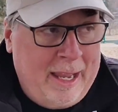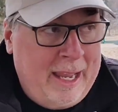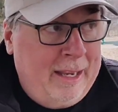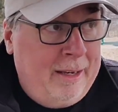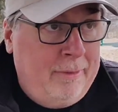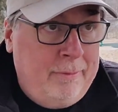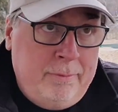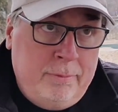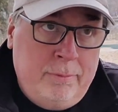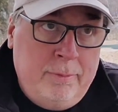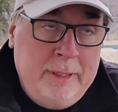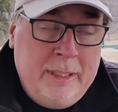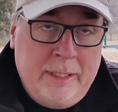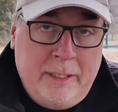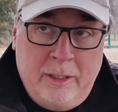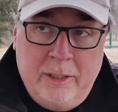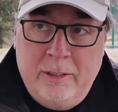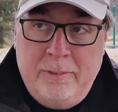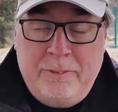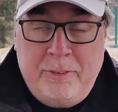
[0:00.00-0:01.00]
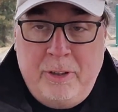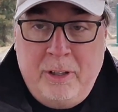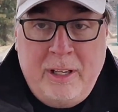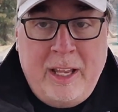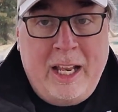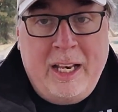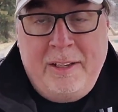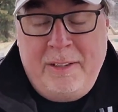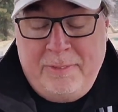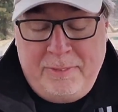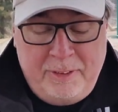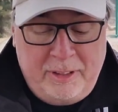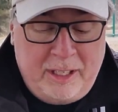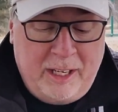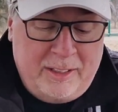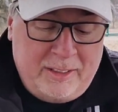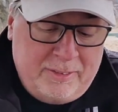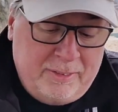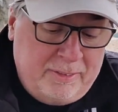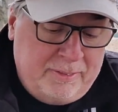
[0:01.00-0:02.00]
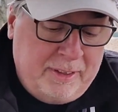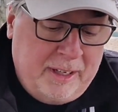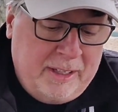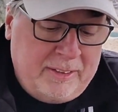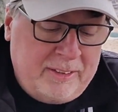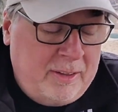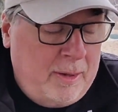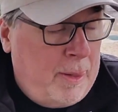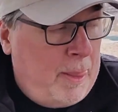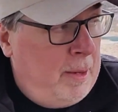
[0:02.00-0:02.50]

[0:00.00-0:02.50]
and really good for a lot of different kinds of events